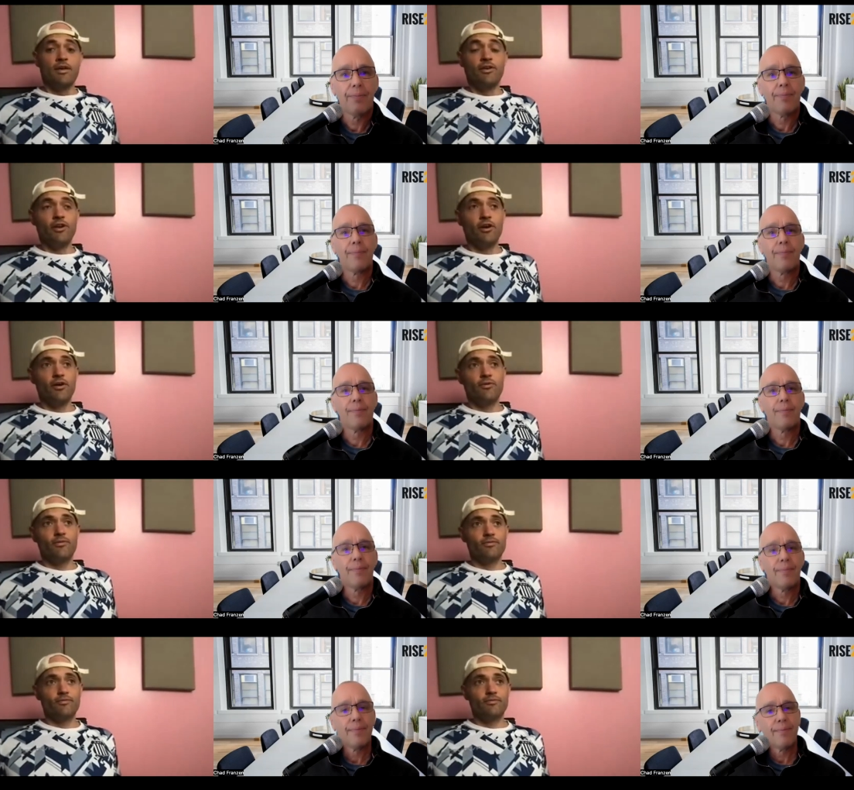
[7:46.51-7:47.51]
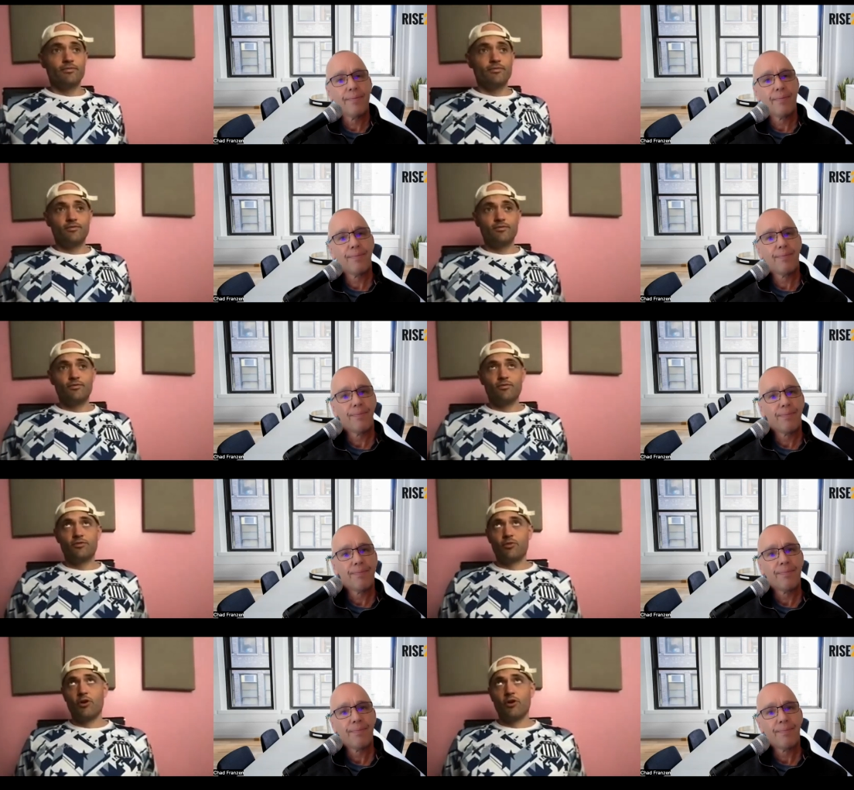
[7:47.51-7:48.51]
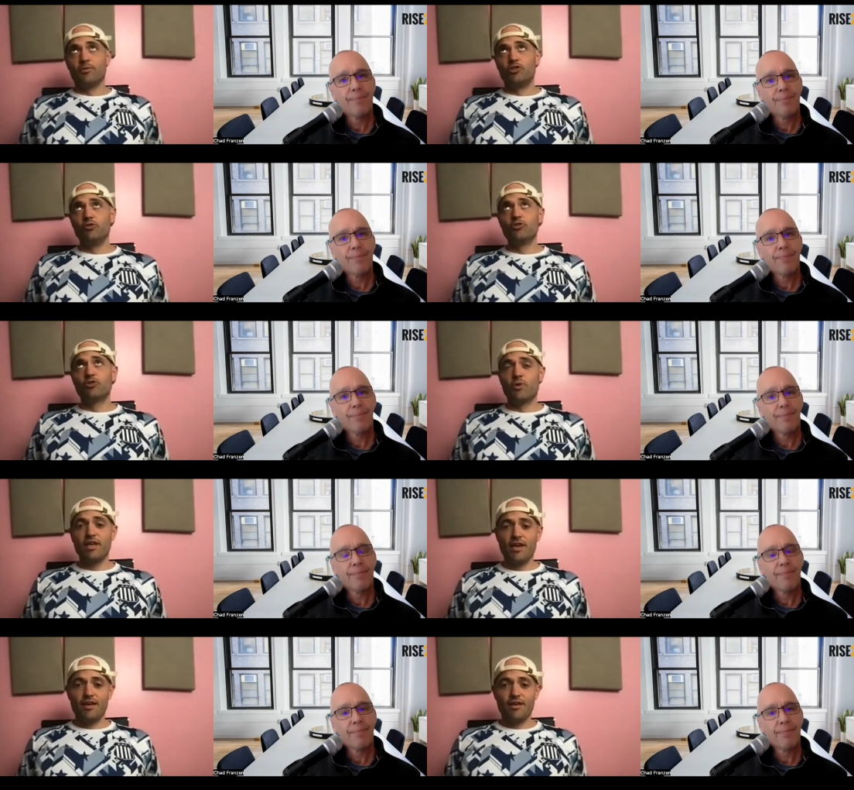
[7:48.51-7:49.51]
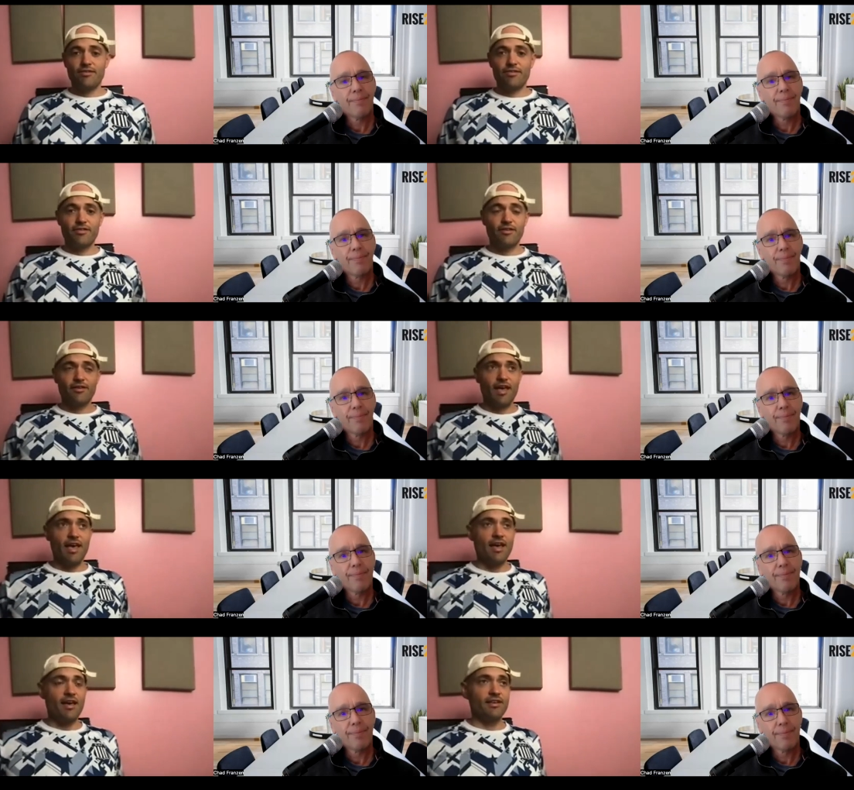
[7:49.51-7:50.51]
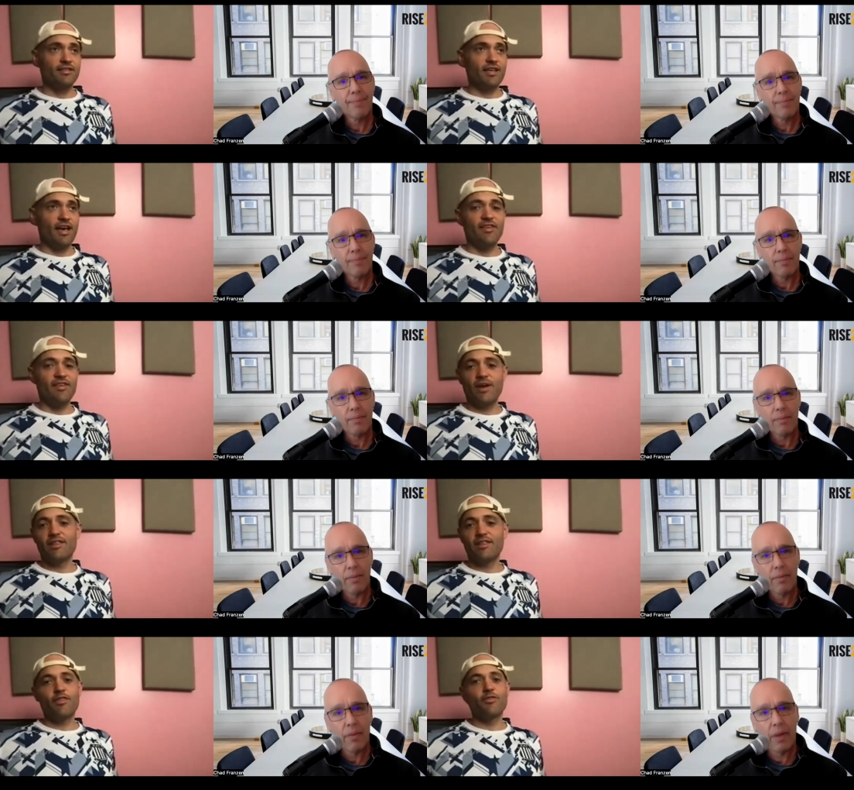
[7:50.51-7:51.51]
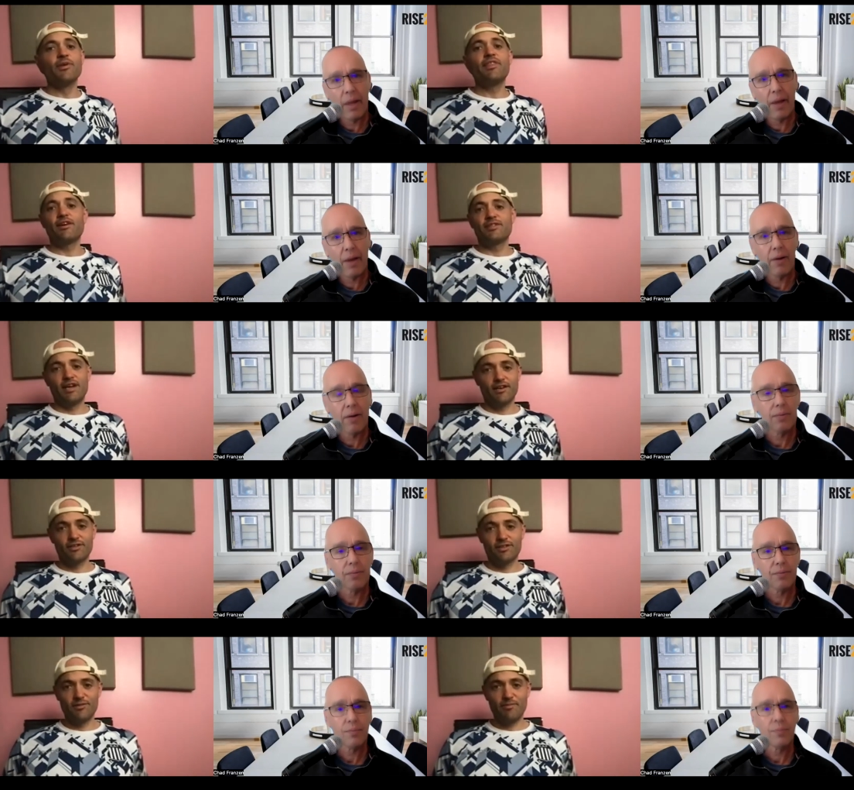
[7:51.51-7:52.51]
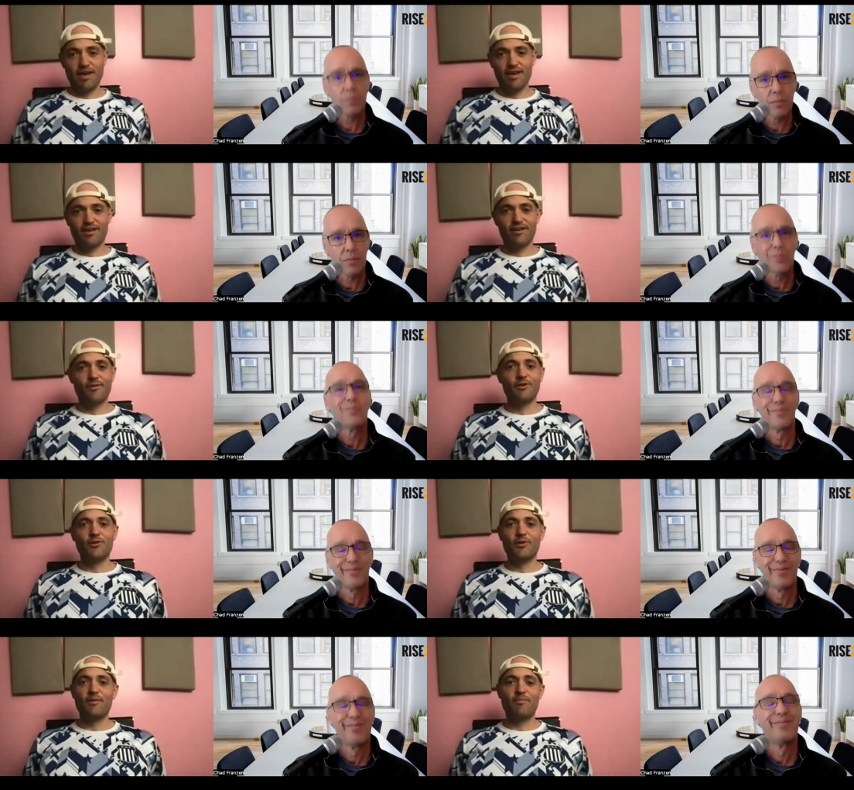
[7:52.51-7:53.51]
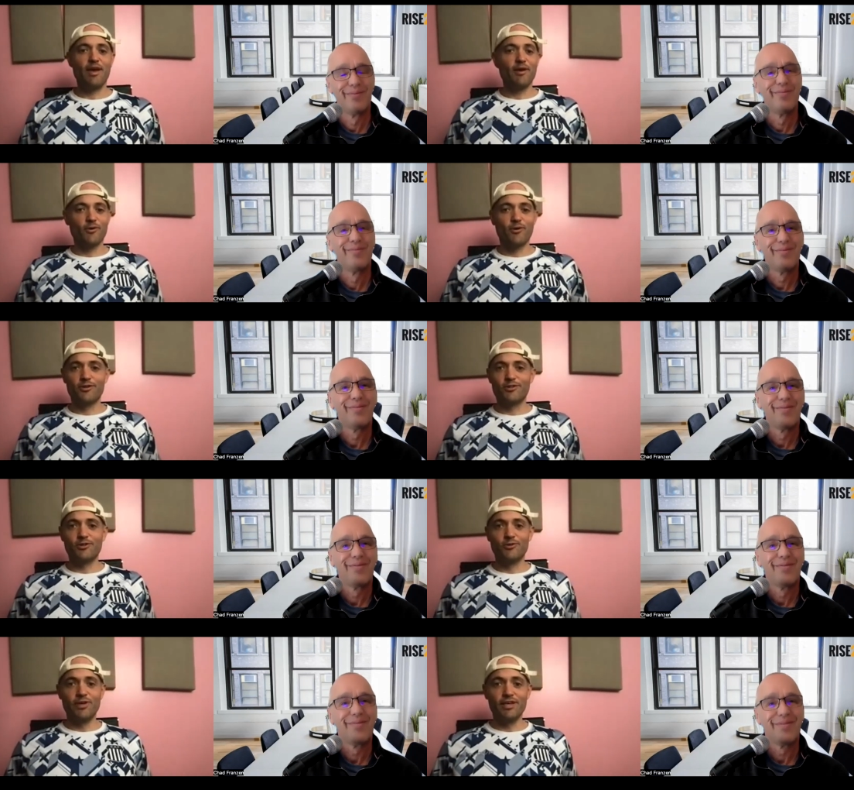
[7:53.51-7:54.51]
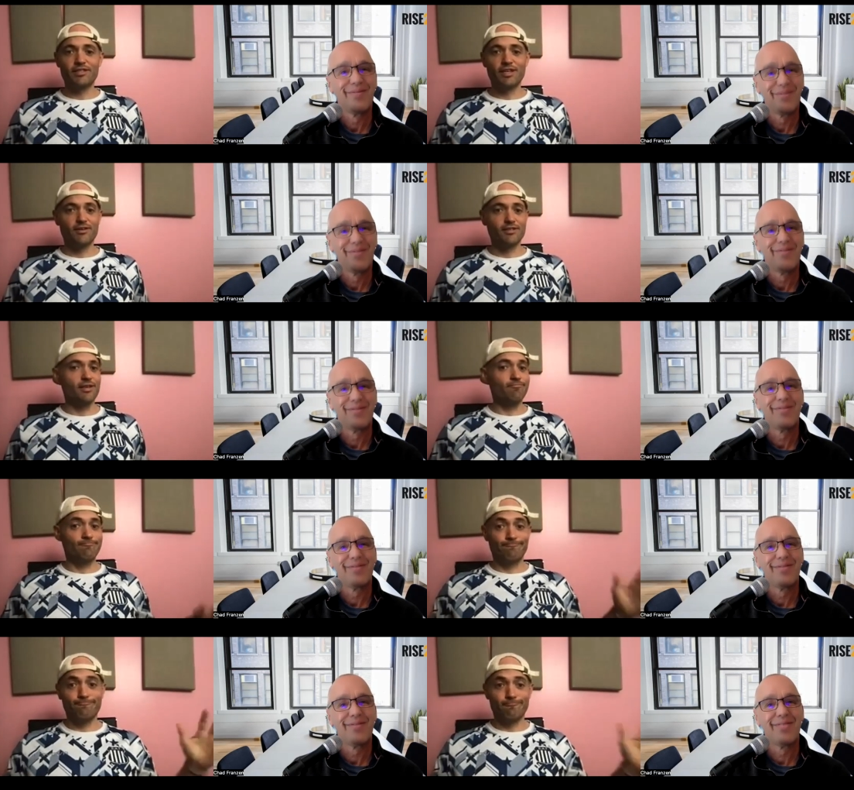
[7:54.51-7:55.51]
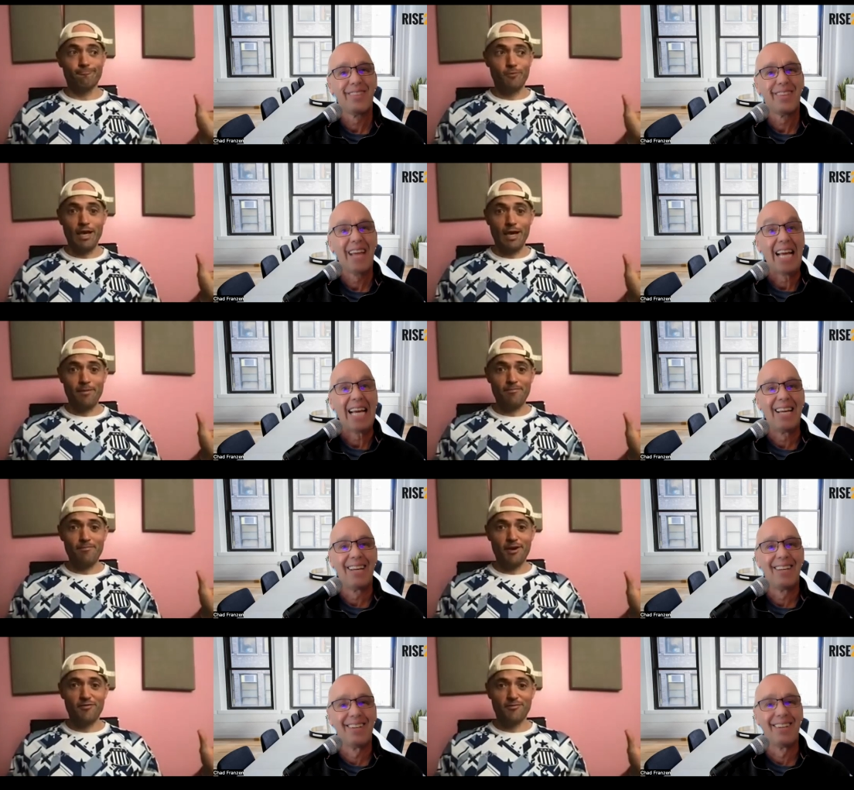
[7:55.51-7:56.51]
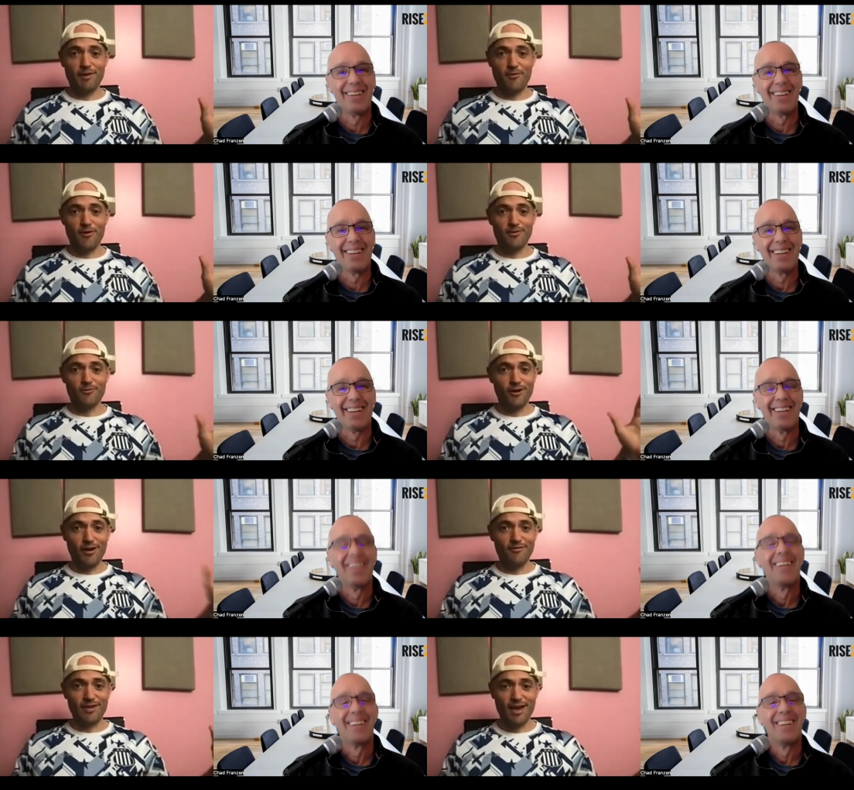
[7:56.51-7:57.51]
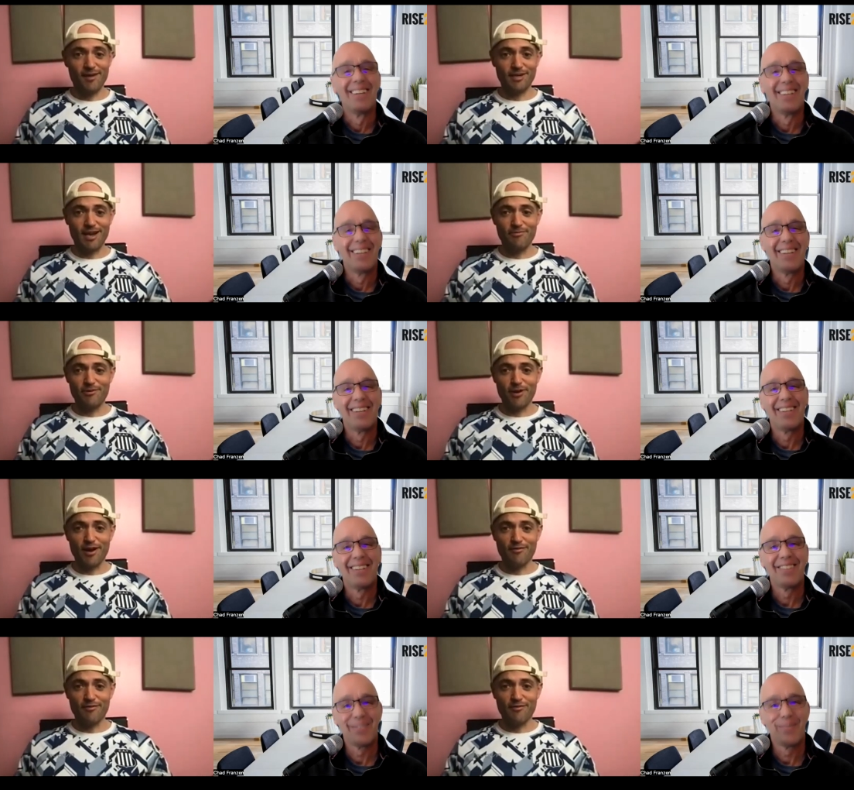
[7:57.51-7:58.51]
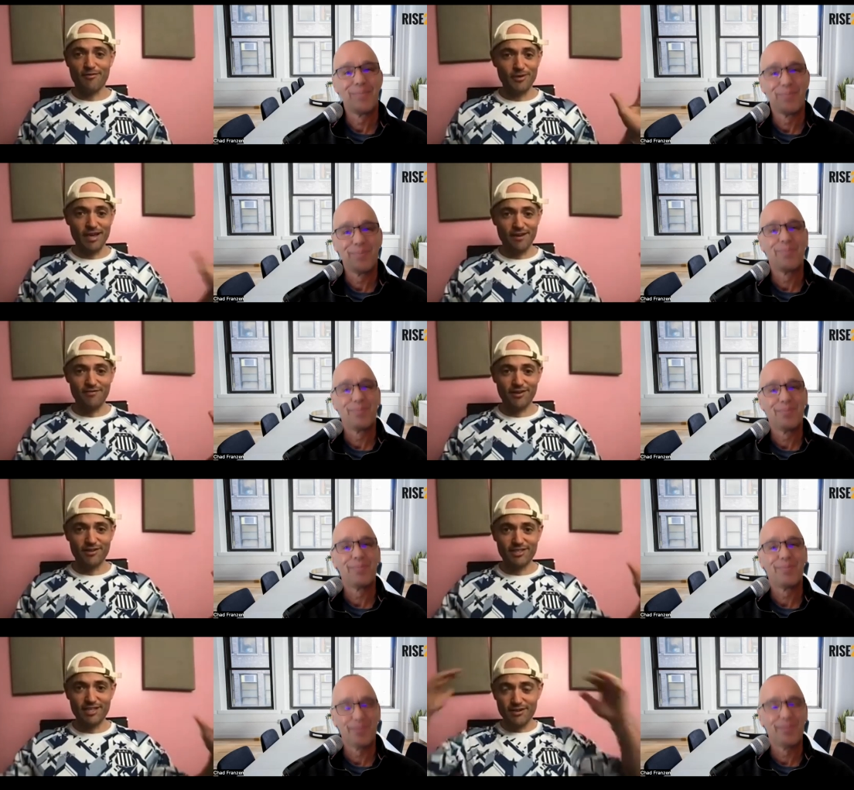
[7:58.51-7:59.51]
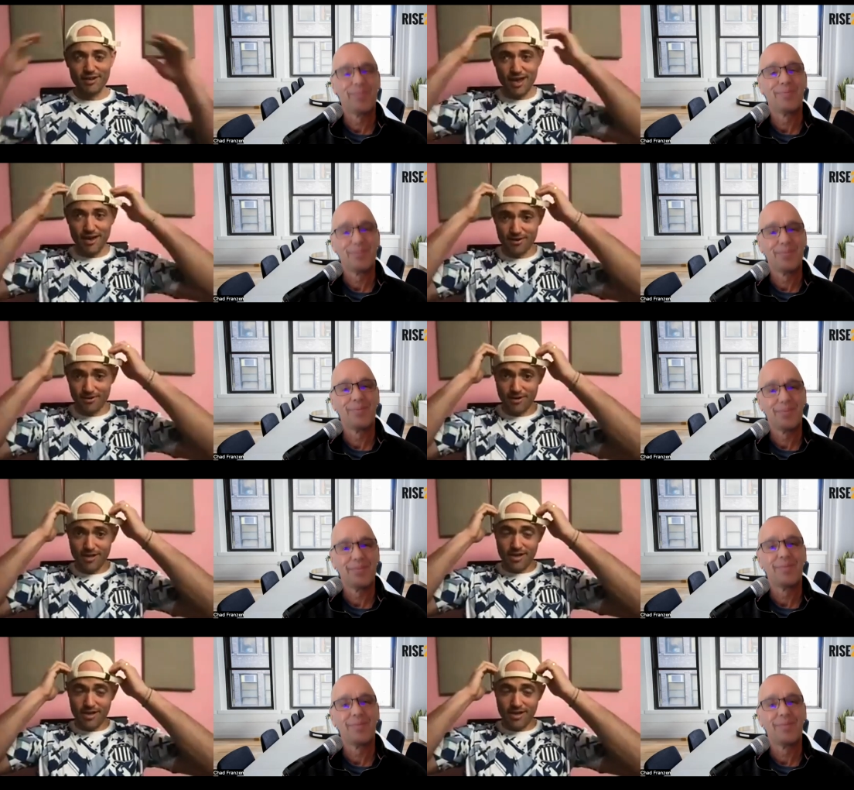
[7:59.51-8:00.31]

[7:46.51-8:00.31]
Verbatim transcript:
Speaker 1: You know, so we opened June 28th, and I think we had like three thousand dollars in the bank, and we knew we had payroll in two weeks, and I was like. We got to make money from day one. We don't have time to not be profitable. We got to figure this out now